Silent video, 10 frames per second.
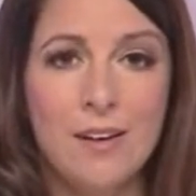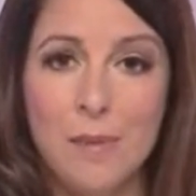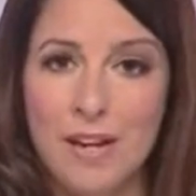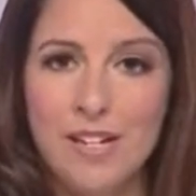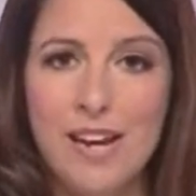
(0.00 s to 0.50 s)

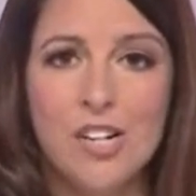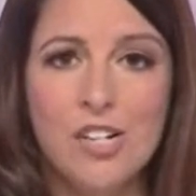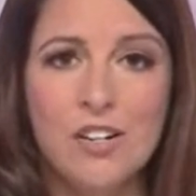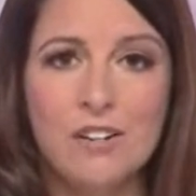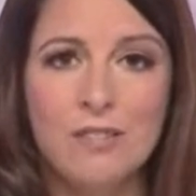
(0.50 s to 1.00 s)
Peter
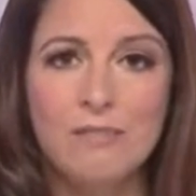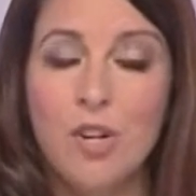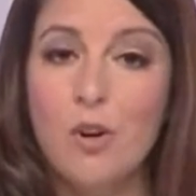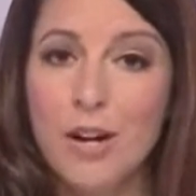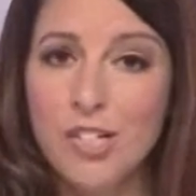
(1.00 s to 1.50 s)
Daszak,
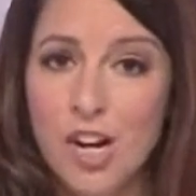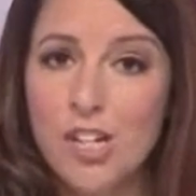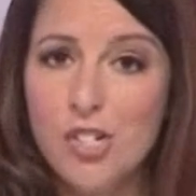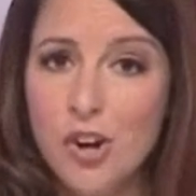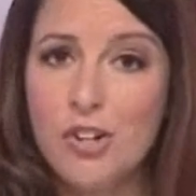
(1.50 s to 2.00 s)
who I
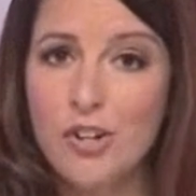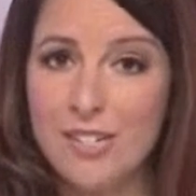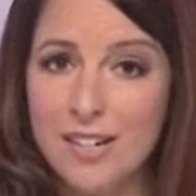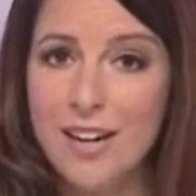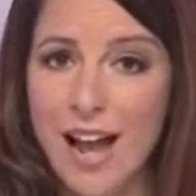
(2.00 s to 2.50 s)
just showed you
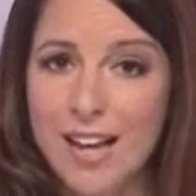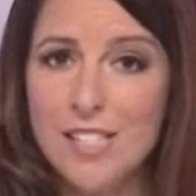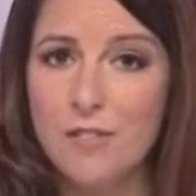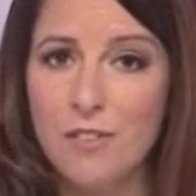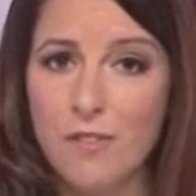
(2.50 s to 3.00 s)
didn't
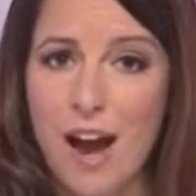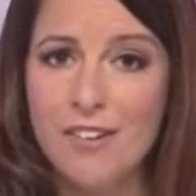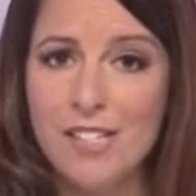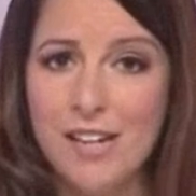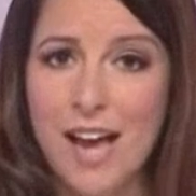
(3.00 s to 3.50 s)
ask for the
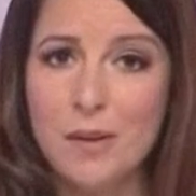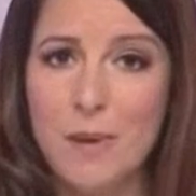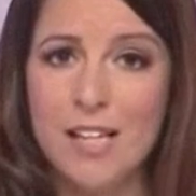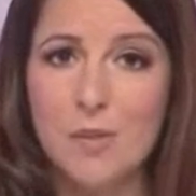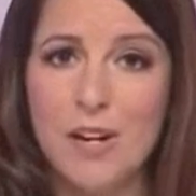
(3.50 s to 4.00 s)
virus
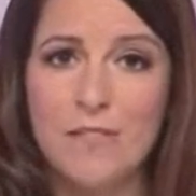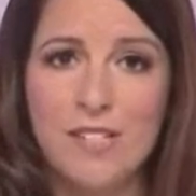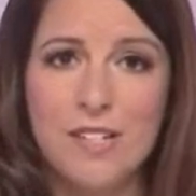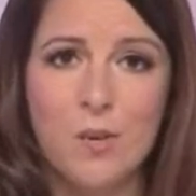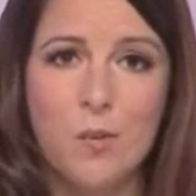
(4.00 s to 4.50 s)
database when he
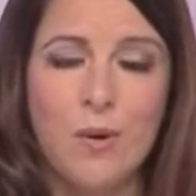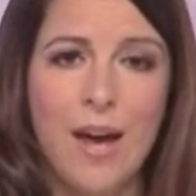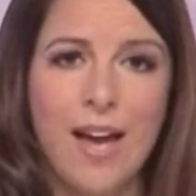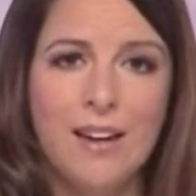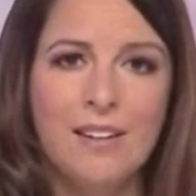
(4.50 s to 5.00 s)
visited
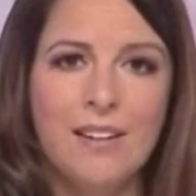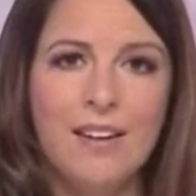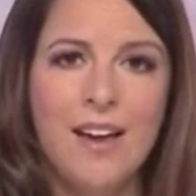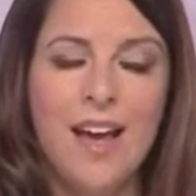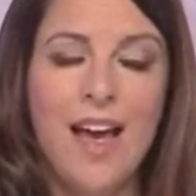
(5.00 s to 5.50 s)
Wuhan,
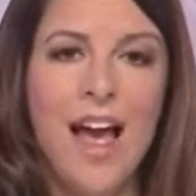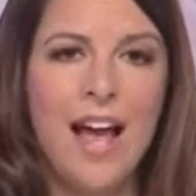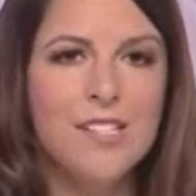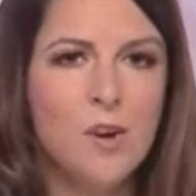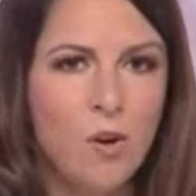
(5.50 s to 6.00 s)

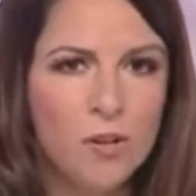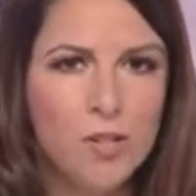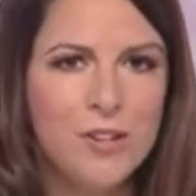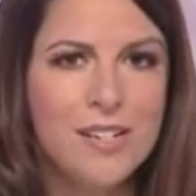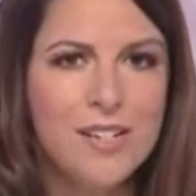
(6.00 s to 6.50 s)
has
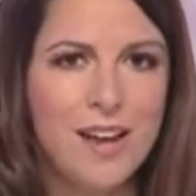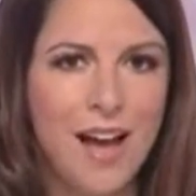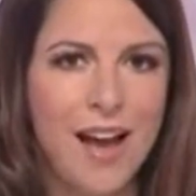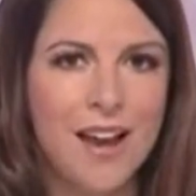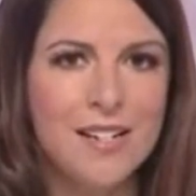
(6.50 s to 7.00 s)
also
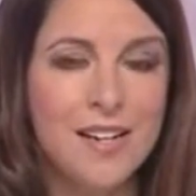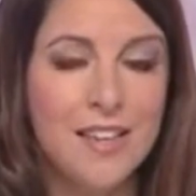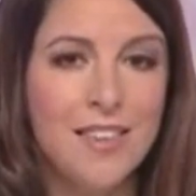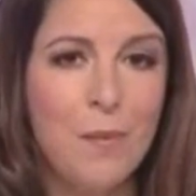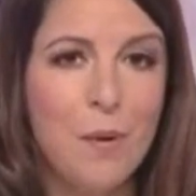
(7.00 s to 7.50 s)
denied
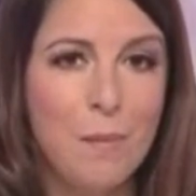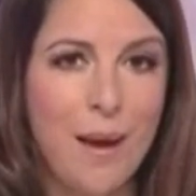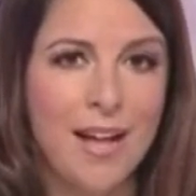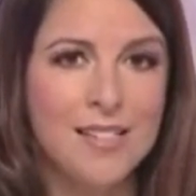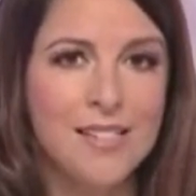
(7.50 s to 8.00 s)
there were
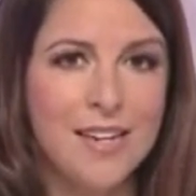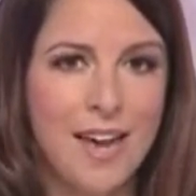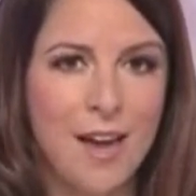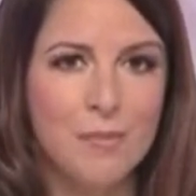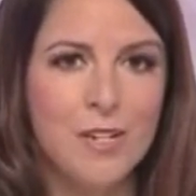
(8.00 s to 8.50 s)
bats
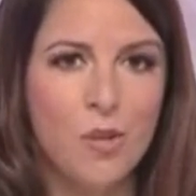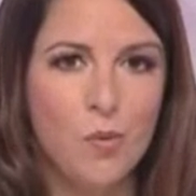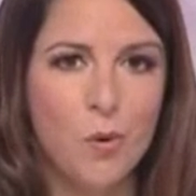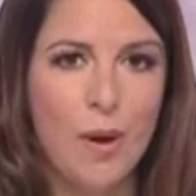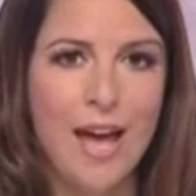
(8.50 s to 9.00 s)
kept at the
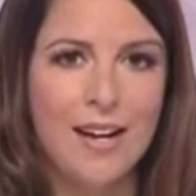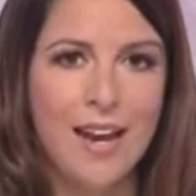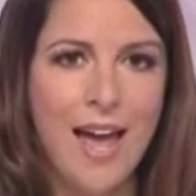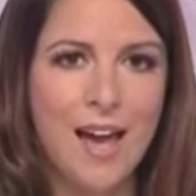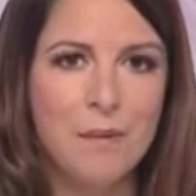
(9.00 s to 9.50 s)
Wuhan
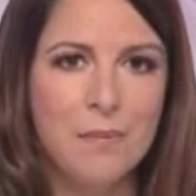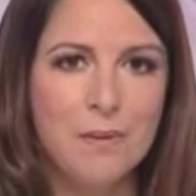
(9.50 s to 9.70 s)
lab.